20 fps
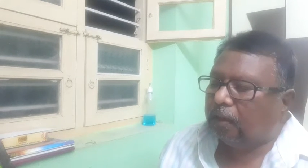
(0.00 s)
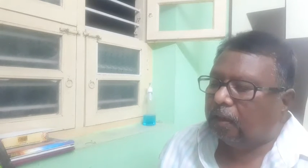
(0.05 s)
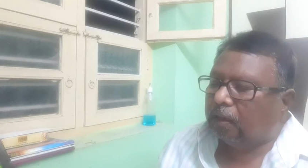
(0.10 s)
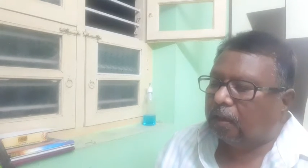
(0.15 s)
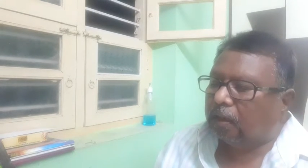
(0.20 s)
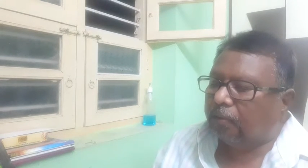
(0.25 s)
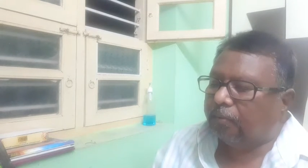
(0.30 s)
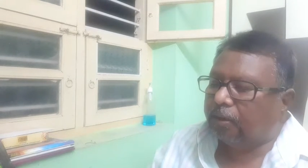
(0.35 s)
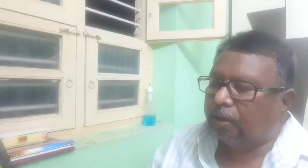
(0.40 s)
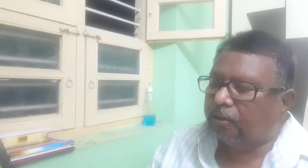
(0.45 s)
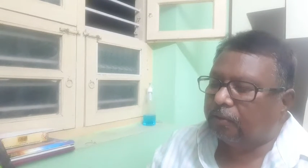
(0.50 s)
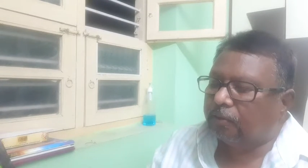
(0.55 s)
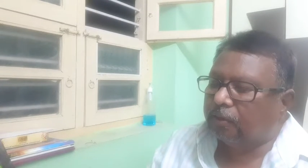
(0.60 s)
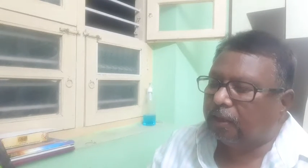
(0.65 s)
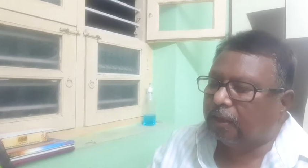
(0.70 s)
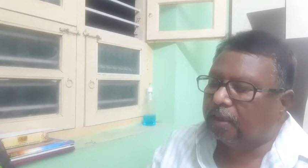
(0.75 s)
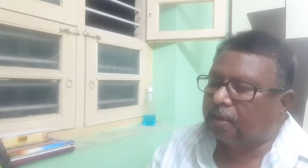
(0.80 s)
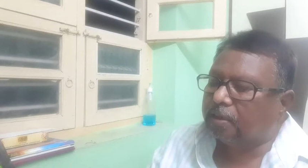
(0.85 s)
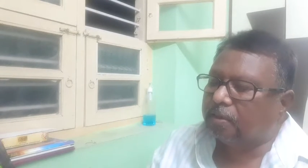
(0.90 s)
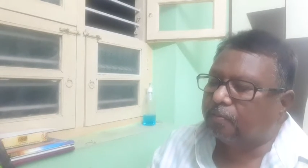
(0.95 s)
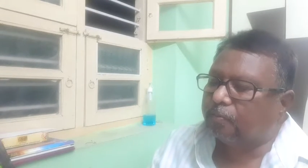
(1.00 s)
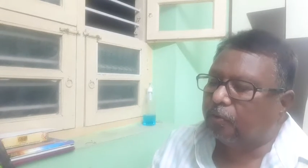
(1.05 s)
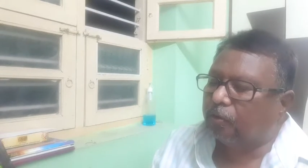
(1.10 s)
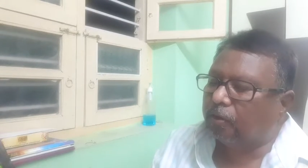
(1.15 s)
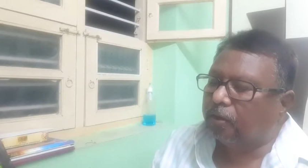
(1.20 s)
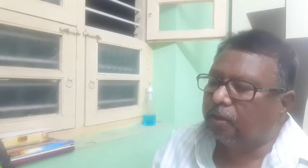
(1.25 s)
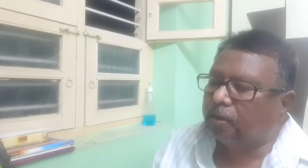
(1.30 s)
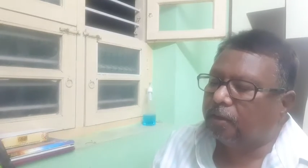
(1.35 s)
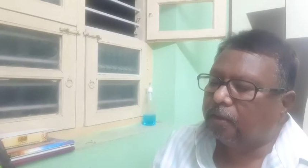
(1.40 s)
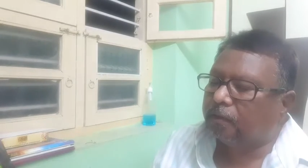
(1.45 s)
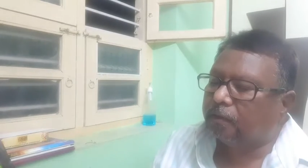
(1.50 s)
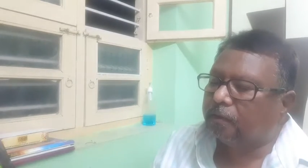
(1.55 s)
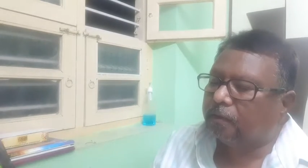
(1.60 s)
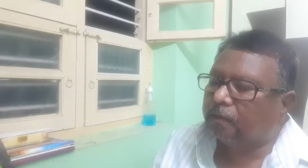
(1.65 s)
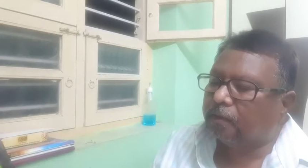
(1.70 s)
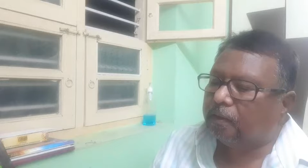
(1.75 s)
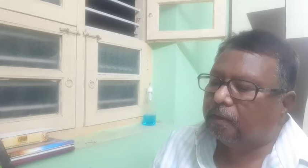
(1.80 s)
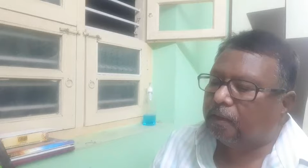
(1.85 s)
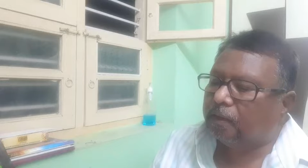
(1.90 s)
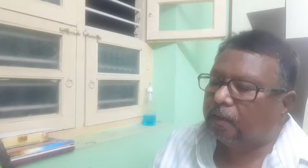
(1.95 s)
Coming to the next point,
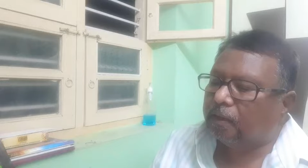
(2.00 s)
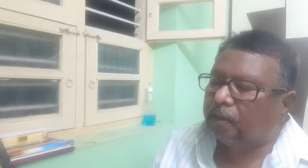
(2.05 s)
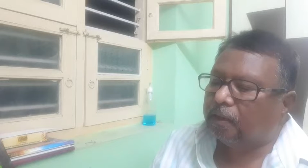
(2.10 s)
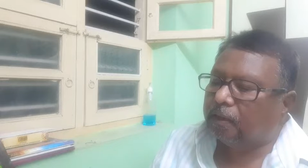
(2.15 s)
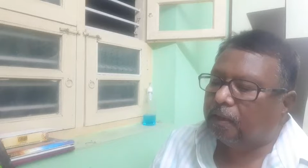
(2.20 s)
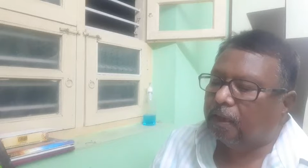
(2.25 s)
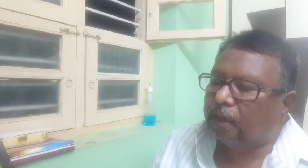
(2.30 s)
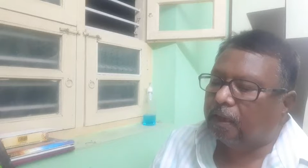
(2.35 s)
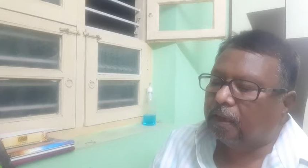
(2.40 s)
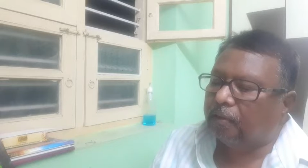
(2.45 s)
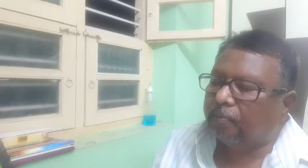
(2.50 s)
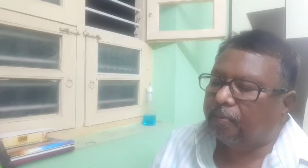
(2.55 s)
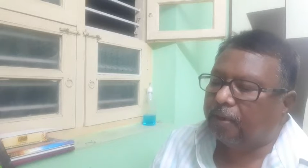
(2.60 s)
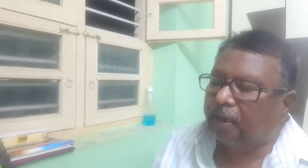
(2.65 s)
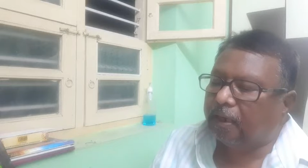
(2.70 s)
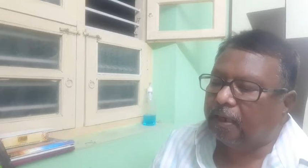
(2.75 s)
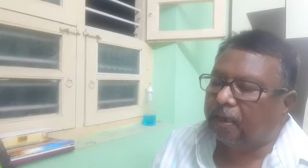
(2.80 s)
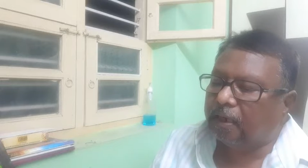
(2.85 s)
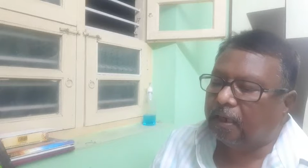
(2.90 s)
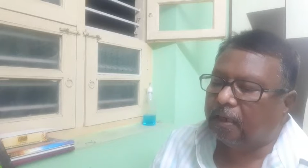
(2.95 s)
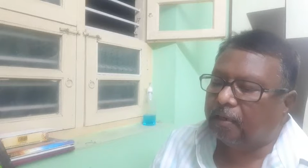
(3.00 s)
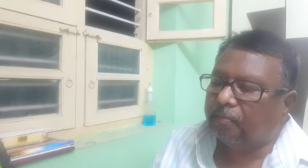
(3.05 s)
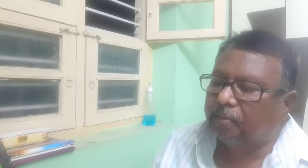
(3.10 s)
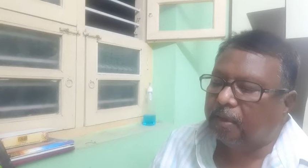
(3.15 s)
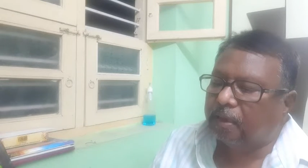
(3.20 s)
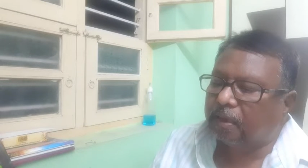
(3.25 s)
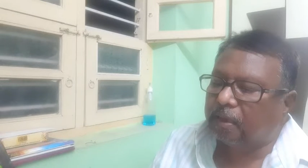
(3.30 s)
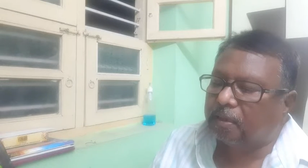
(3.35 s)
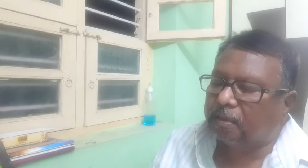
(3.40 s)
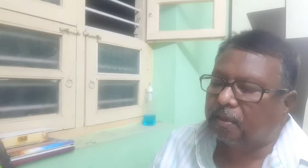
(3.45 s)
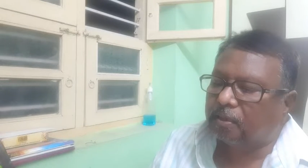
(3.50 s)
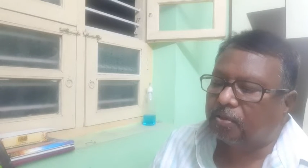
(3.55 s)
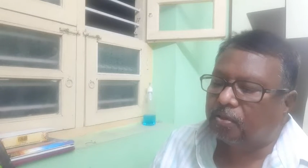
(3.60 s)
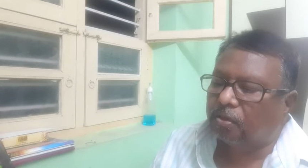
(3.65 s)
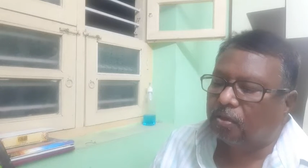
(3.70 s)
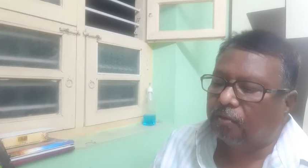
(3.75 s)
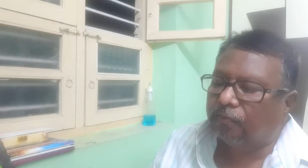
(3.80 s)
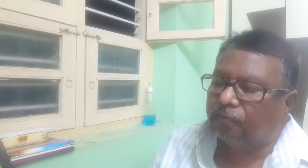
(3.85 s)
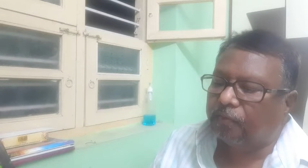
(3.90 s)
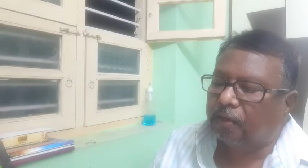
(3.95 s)
the parenchyma consists
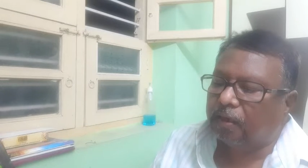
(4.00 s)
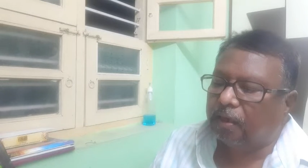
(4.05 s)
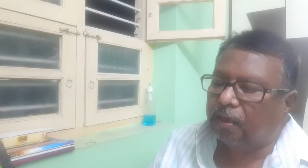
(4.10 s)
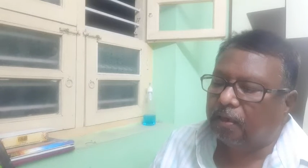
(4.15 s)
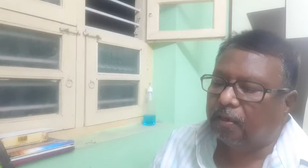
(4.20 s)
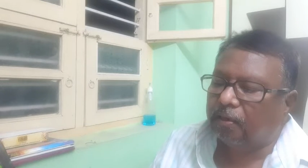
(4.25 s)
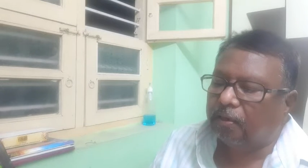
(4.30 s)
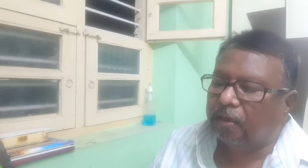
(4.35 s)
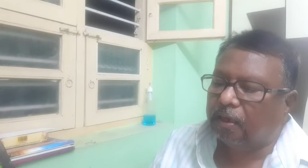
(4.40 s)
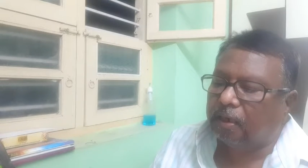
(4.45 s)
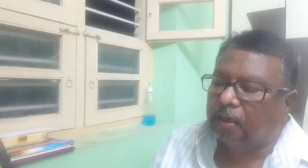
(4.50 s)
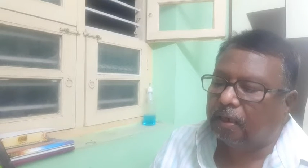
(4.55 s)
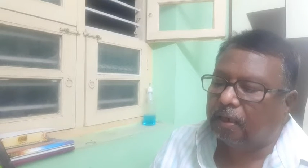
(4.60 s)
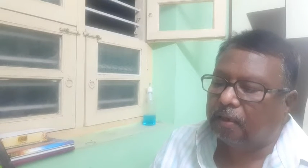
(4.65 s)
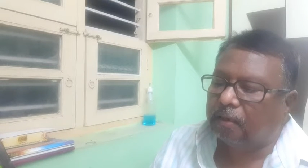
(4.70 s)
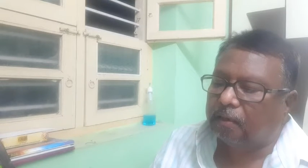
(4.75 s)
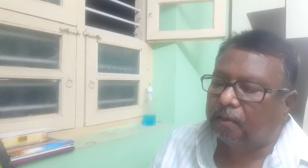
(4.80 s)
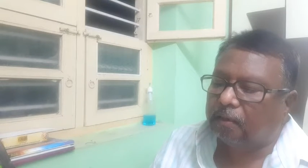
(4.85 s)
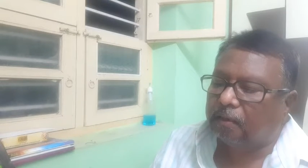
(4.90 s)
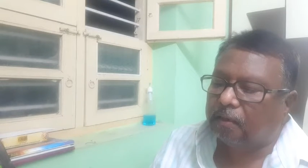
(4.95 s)
of irregular